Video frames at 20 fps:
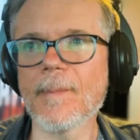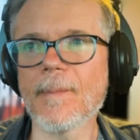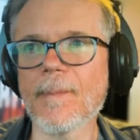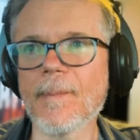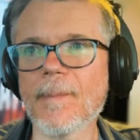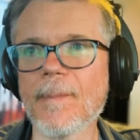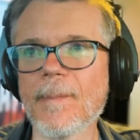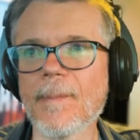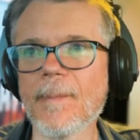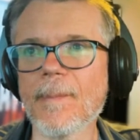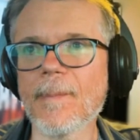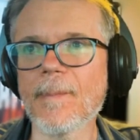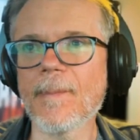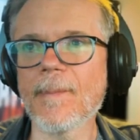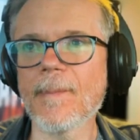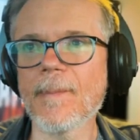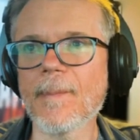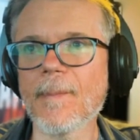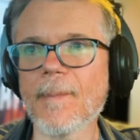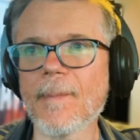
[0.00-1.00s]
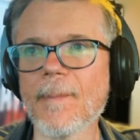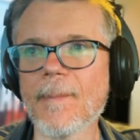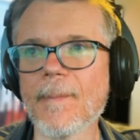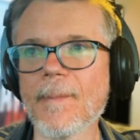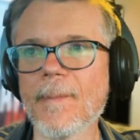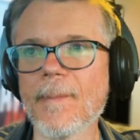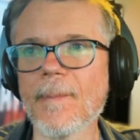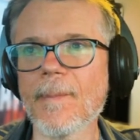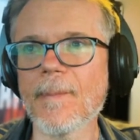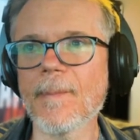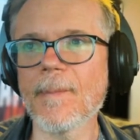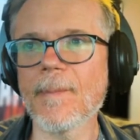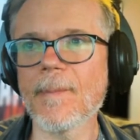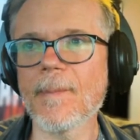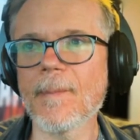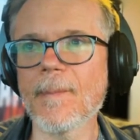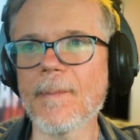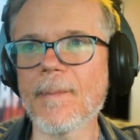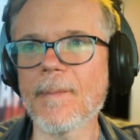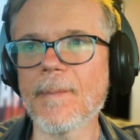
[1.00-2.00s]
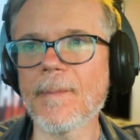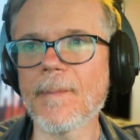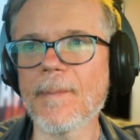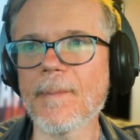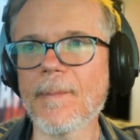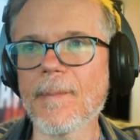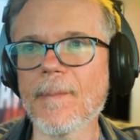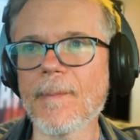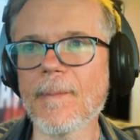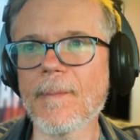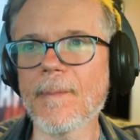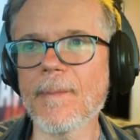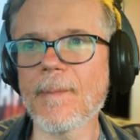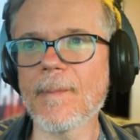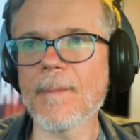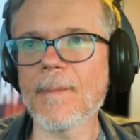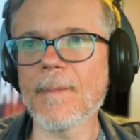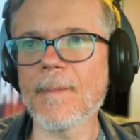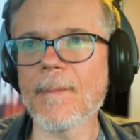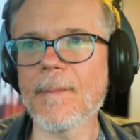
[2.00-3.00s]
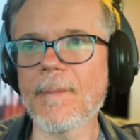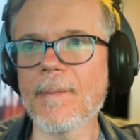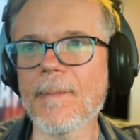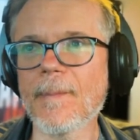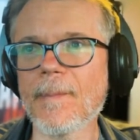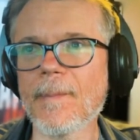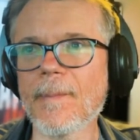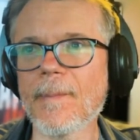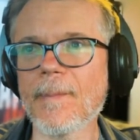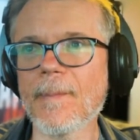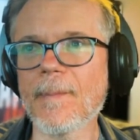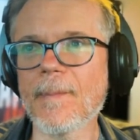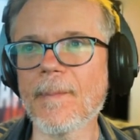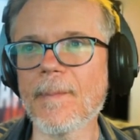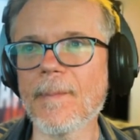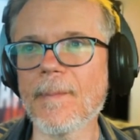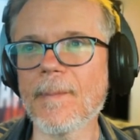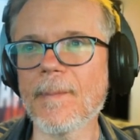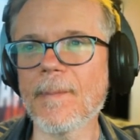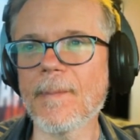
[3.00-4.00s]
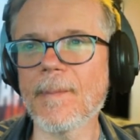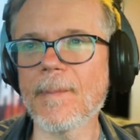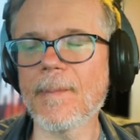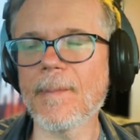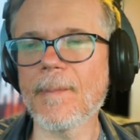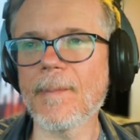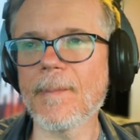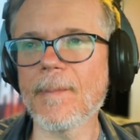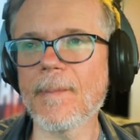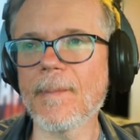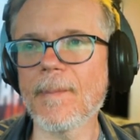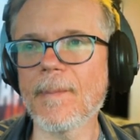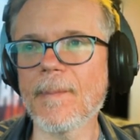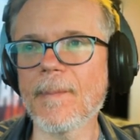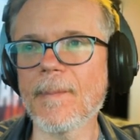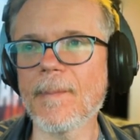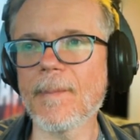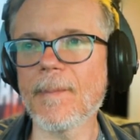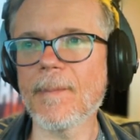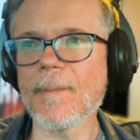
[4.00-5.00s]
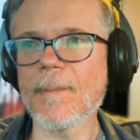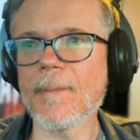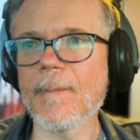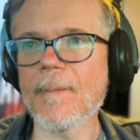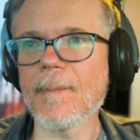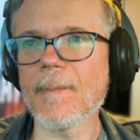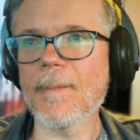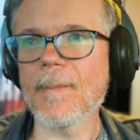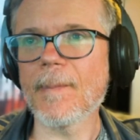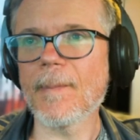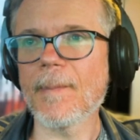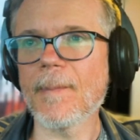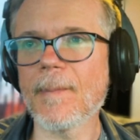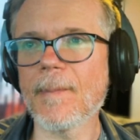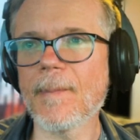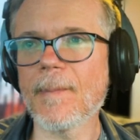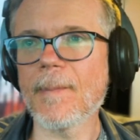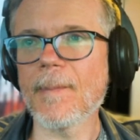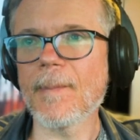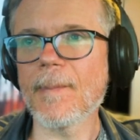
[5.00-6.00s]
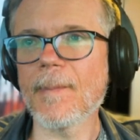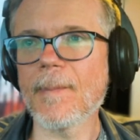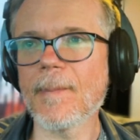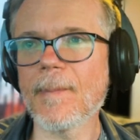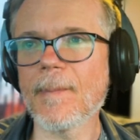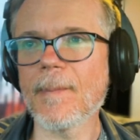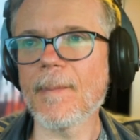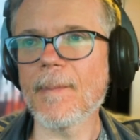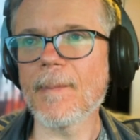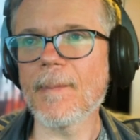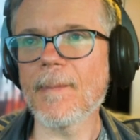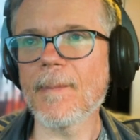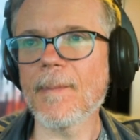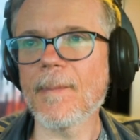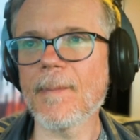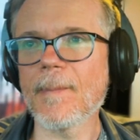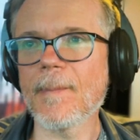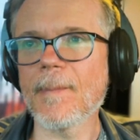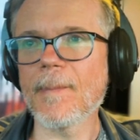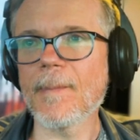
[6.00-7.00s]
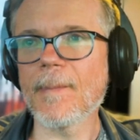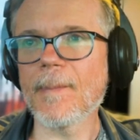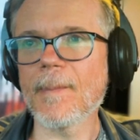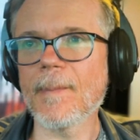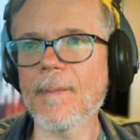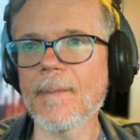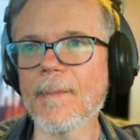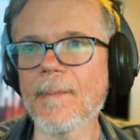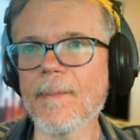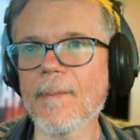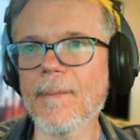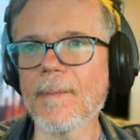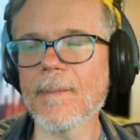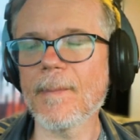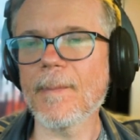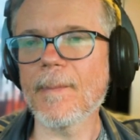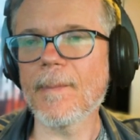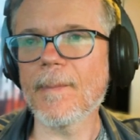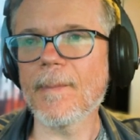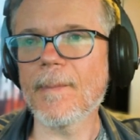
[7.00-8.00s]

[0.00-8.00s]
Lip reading: No words are spoken by the person on screen.